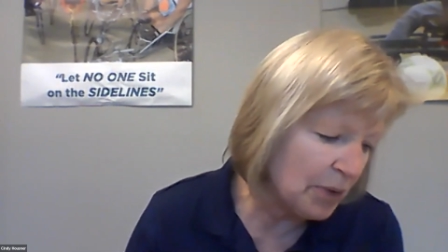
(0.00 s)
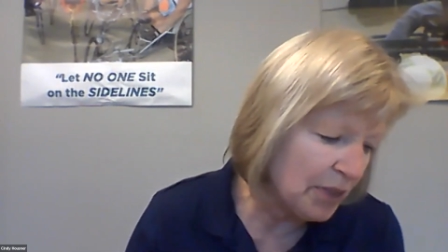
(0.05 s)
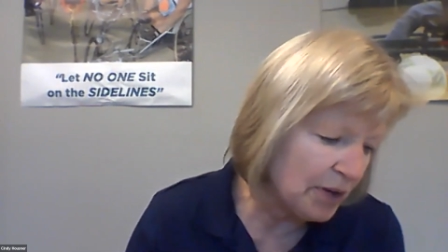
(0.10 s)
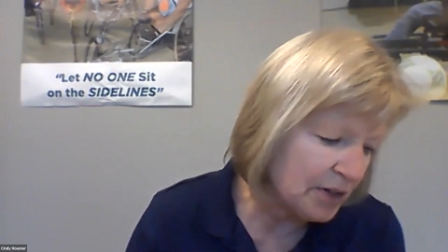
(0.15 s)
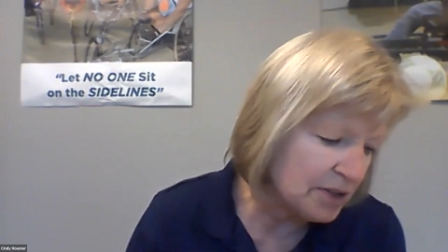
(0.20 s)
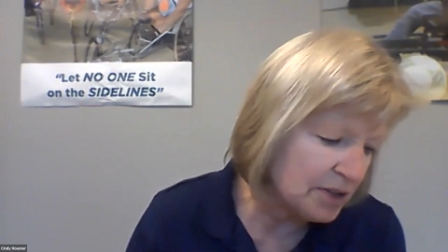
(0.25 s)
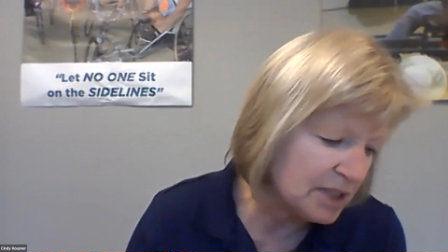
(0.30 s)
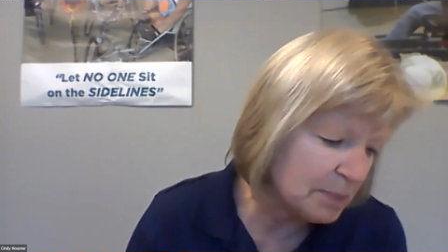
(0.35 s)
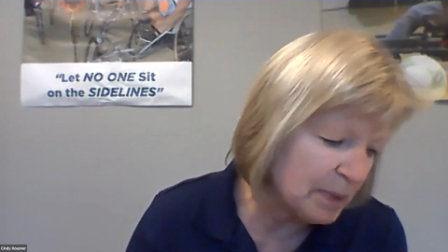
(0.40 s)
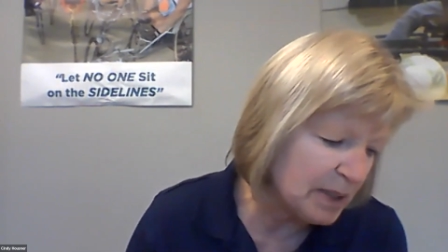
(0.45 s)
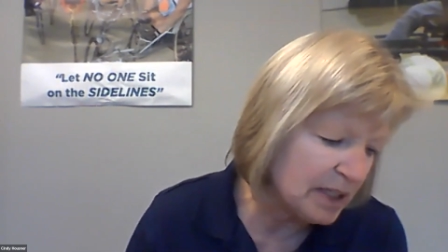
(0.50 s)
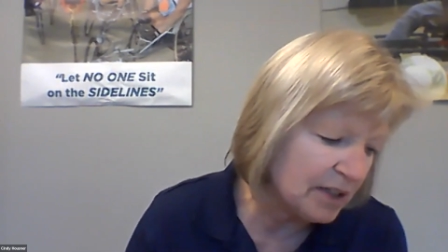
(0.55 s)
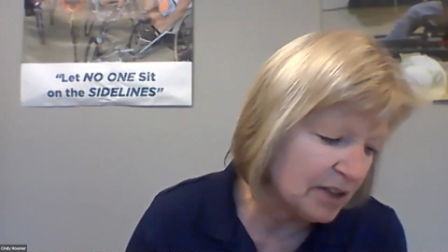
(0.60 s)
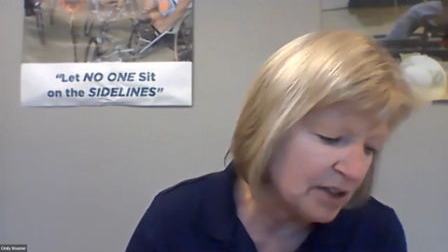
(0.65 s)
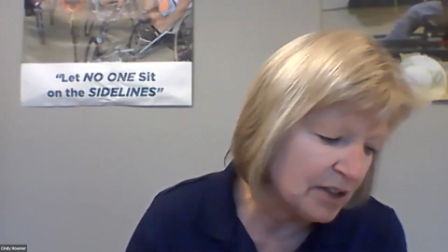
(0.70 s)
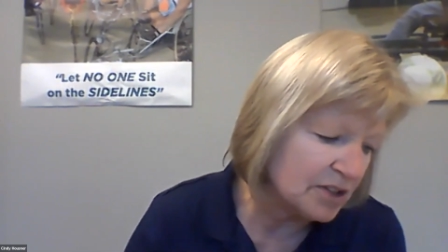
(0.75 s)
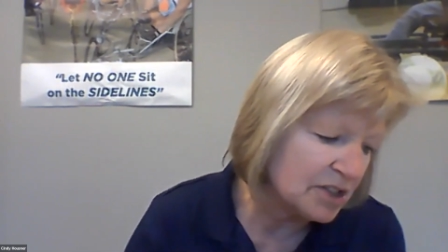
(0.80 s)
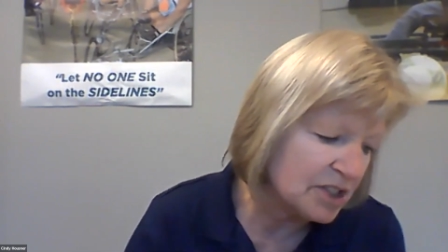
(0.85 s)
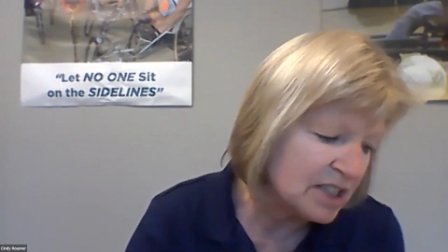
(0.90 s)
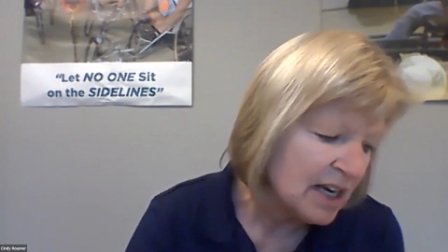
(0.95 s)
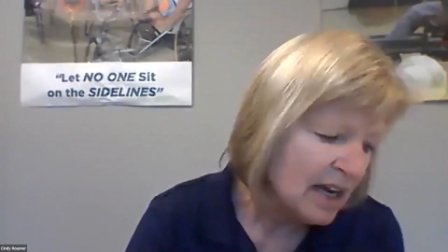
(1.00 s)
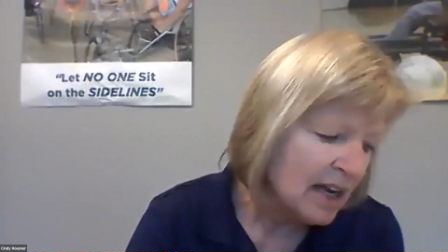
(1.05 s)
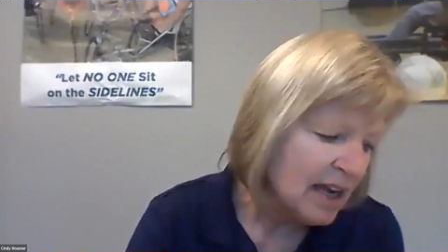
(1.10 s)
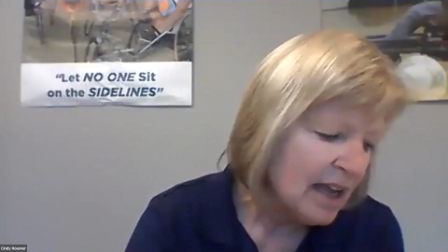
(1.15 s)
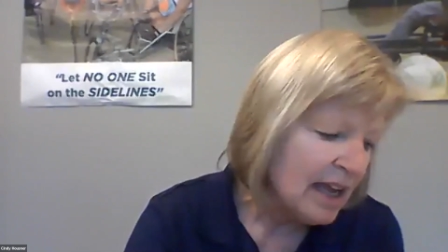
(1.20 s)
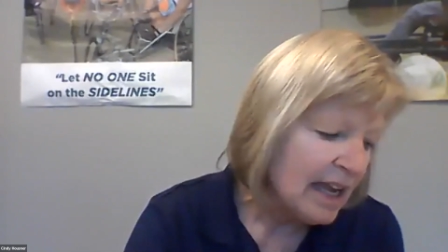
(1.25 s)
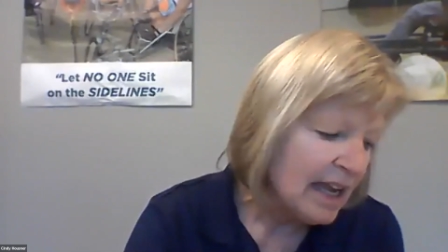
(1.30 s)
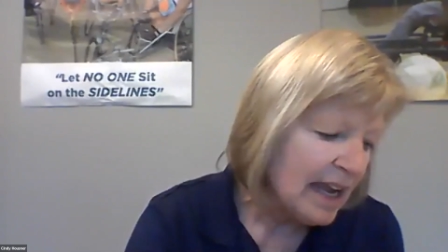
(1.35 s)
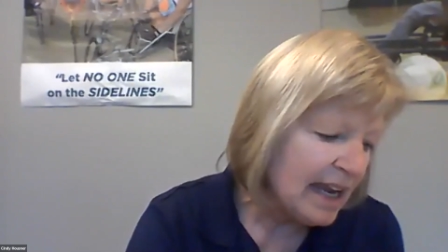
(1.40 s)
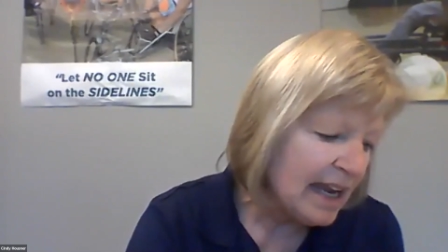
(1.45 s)
our speakers.
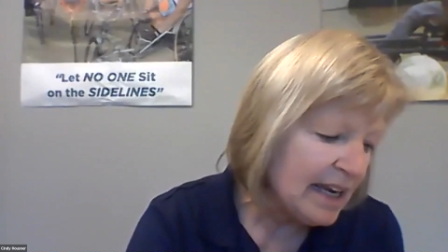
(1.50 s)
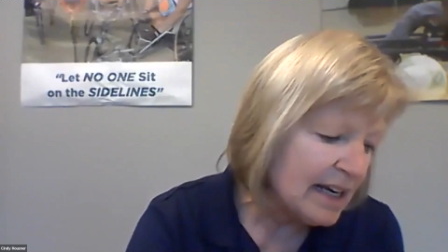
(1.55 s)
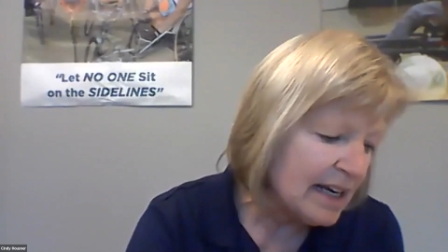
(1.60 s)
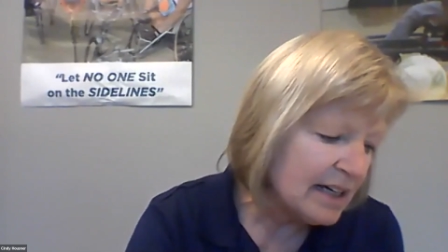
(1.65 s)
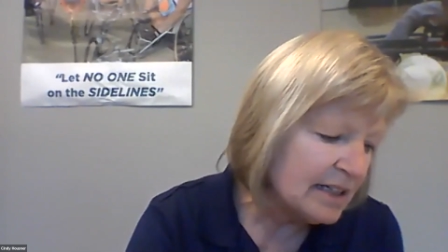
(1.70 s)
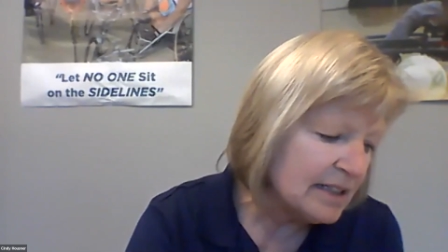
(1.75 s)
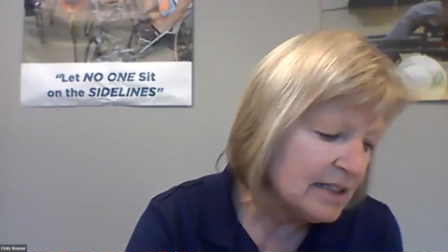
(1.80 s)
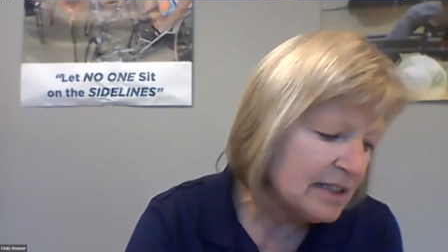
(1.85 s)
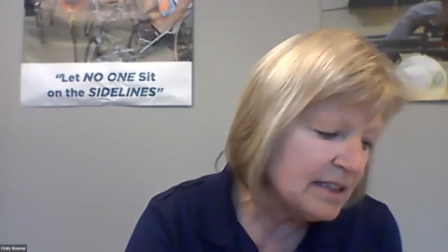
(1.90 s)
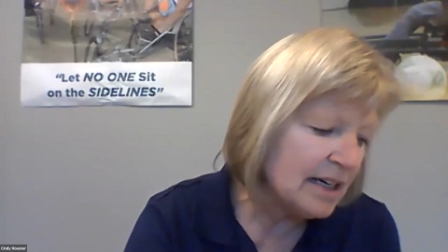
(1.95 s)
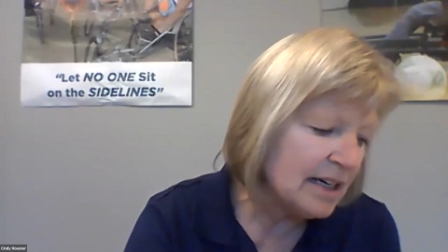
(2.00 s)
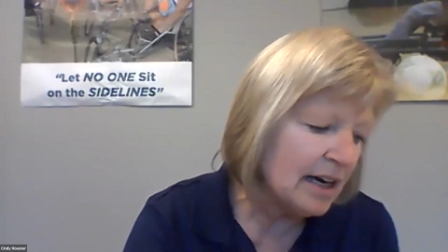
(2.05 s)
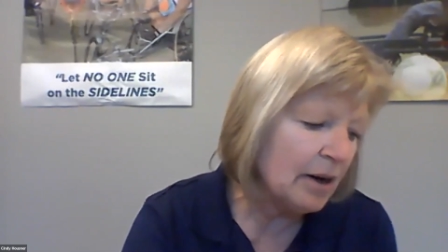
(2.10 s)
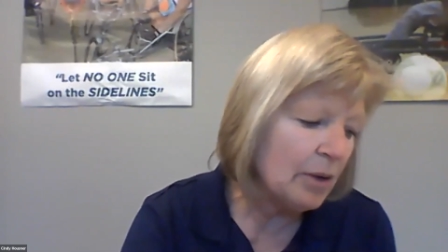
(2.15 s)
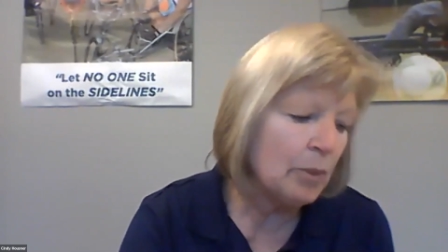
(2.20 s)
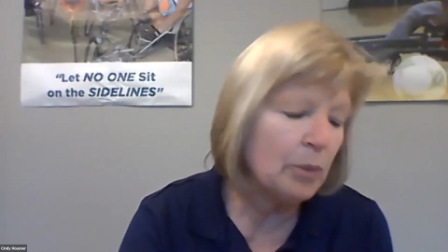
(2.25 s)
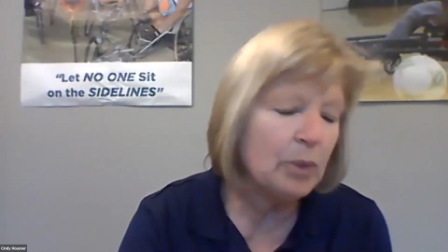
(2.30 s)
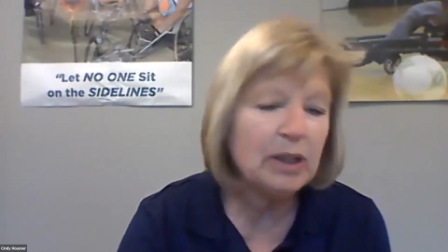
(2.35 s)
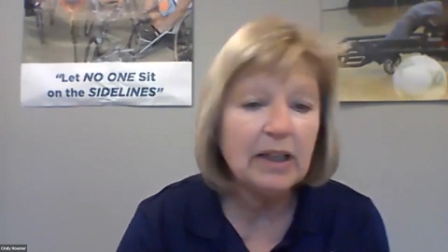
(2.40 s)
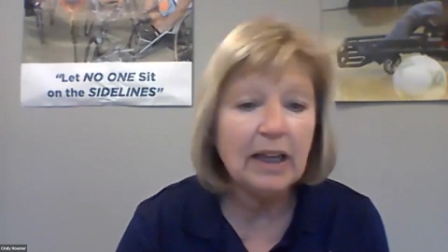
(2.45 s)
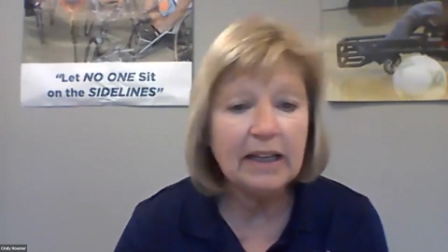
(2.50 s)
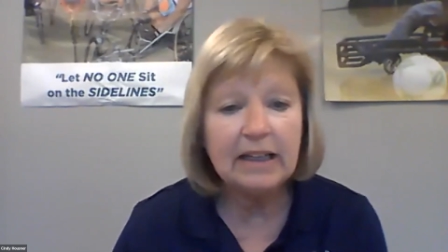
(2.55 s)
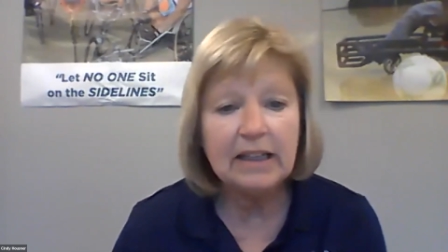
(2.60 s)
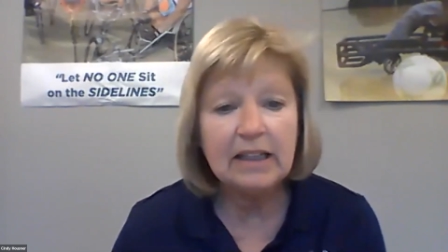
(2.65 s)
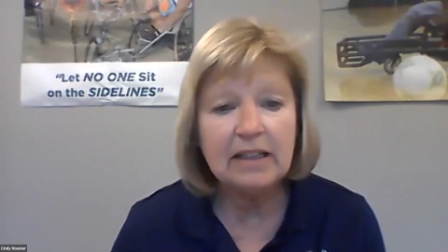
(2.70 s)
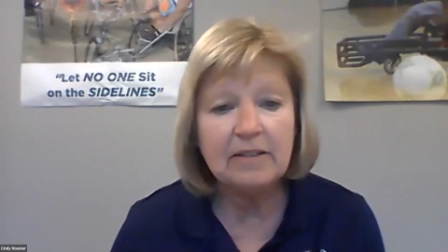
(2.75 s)
And we'd like,